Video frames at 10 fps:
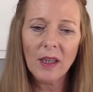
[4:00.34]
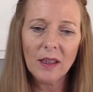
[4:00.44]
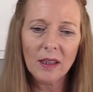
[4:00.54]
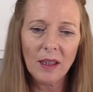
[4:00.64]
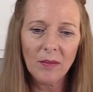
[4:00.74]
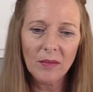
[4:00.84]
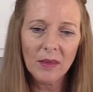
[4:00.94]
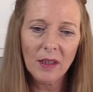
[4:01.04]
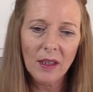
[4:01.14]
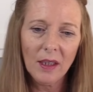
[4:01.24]
air come
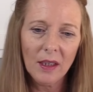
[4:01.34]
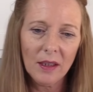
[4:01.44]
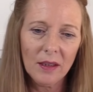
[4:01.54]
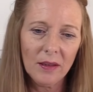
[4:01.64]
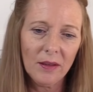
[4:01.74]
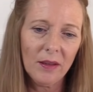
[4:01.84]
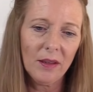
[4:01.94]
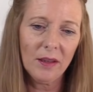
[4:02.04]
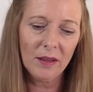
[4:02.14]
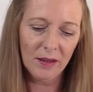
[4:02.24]

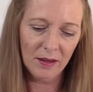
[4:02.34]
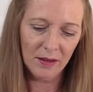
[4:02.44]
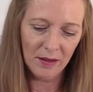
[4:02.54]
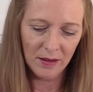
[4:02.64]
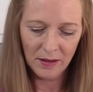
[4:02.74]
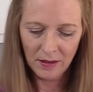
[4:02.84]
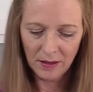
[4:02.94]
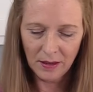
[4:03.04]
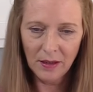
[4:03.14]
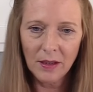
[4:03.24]
on
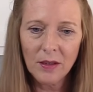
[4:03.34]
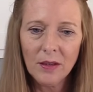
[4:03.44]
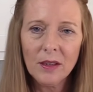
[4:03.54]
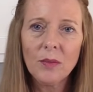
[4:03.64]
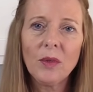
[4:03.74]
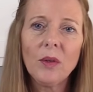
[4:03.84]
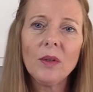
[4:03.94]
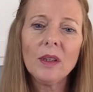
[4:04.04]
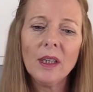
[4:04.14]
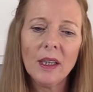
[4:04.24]
into this
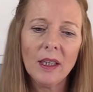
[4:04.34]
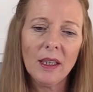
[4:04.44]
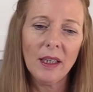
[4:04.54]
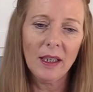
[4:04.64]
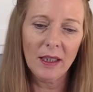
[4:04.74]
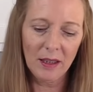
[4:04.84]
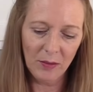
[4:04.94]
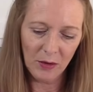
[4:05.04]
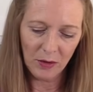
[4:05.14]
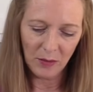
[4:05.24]
bowl. And
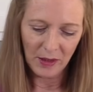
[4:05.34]
I'm using